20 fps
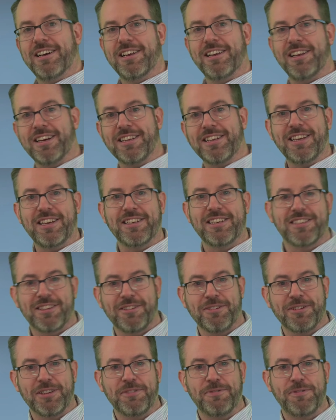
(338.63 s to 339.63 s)
Like this. I
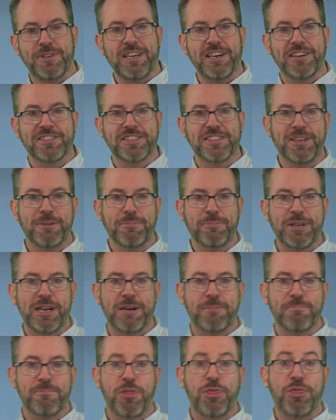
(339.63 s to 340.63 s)
thought this video summed it
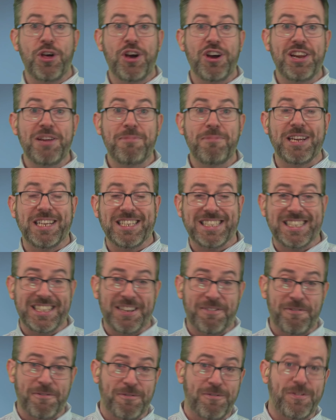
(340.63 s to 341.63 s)
up. 30 minutes is
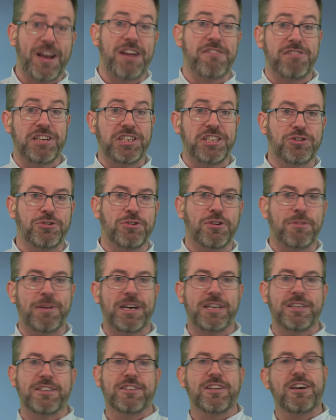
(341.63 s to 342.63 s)
a very short
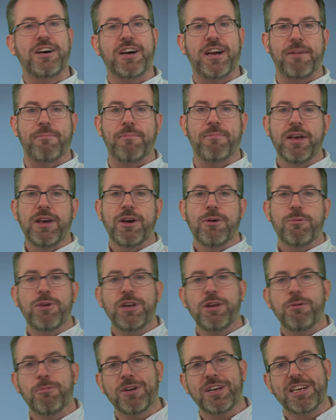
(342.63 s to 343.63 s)
amount of time
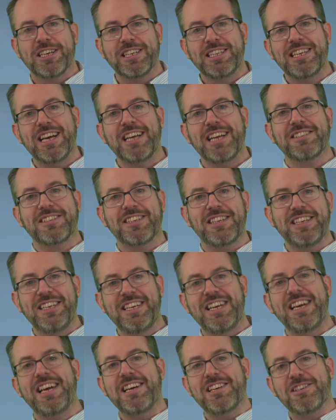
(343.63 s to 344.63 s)
when you want to condense a
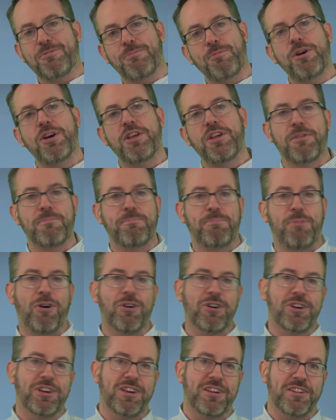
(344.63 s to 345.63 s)
year's worth of
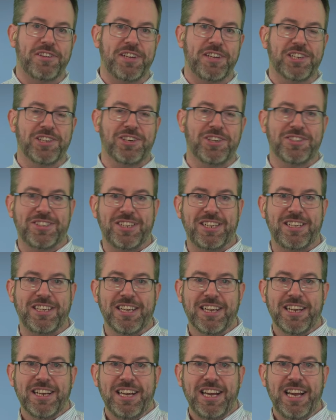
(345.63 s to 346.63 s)
podcasting content
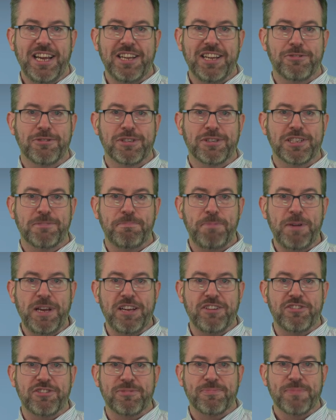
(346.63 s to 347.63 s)
into a
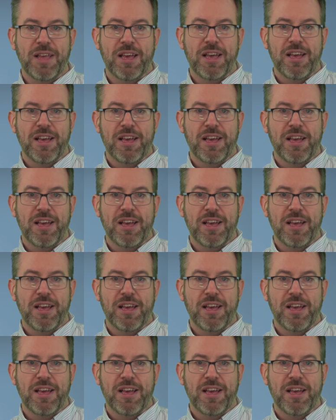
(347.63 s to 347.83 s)
speech.